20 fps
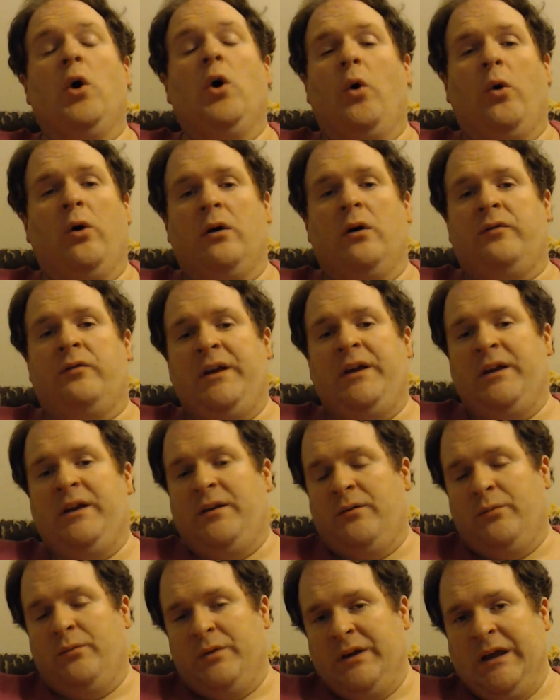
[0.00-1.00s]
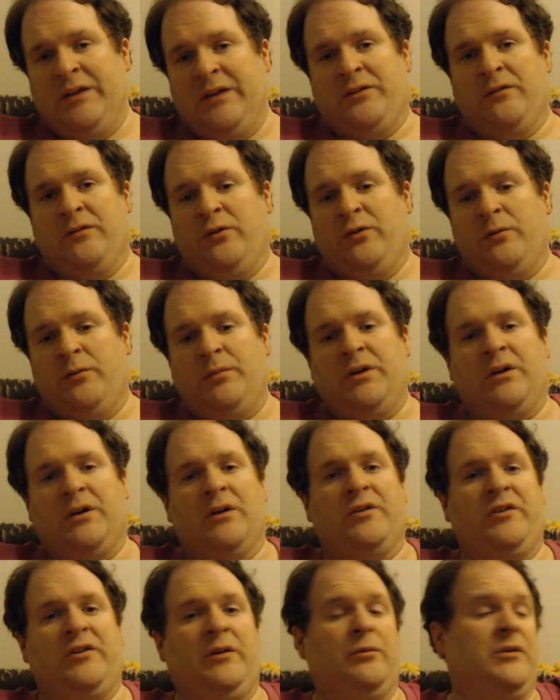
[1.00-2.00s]
or if he ate the fruit
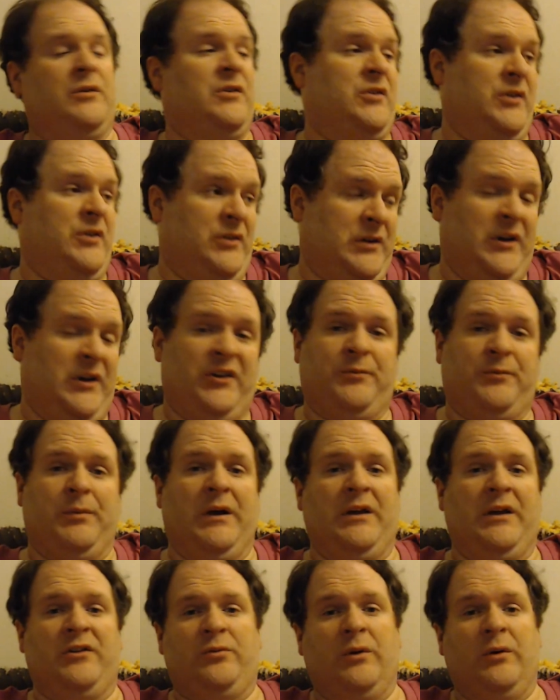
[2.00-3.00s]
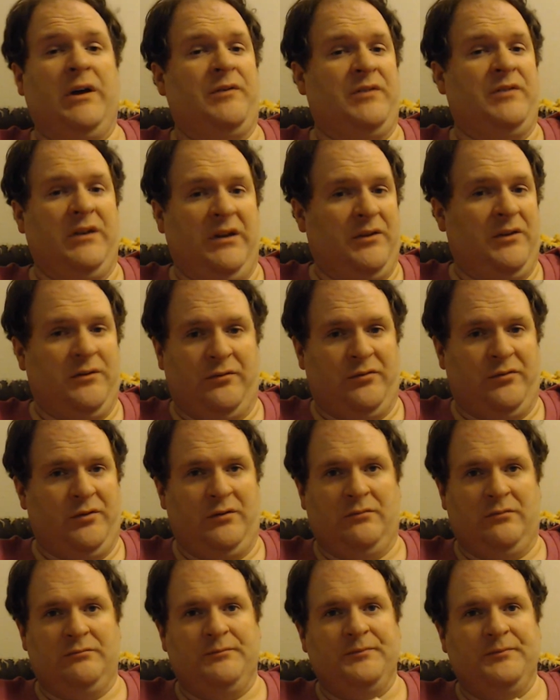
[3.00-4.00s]
because he was enticed by his wife to eat the fruit.